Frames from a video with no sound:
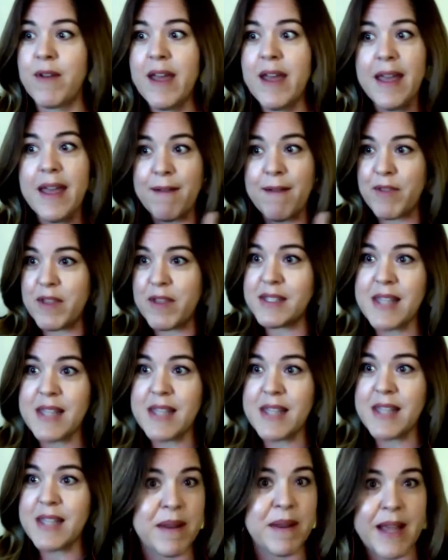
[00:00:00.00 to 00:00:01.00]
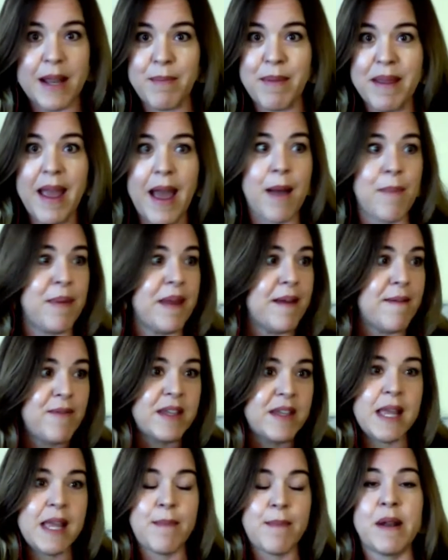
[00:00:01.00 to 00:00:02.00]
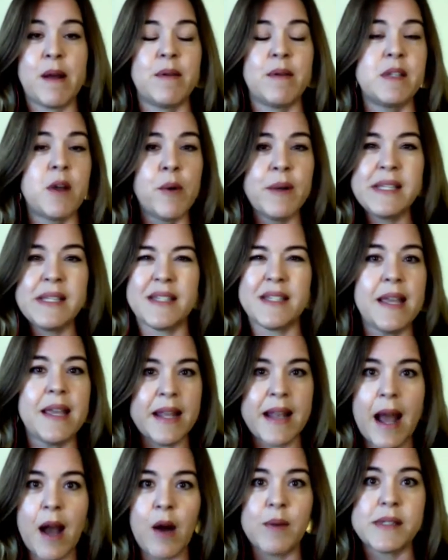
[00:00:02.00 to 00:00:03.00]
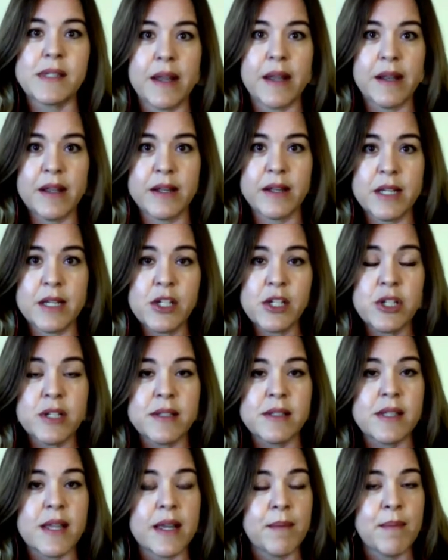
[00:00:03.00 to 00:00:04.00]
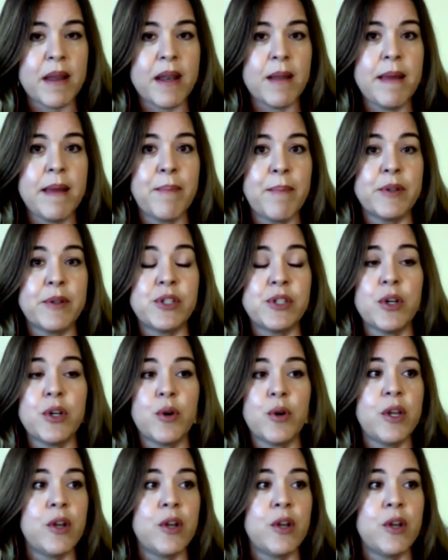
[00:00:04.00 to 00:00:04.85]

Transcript: If this happened, I'd be happy. If this happened, I was always seeking outside conditions, like many people do.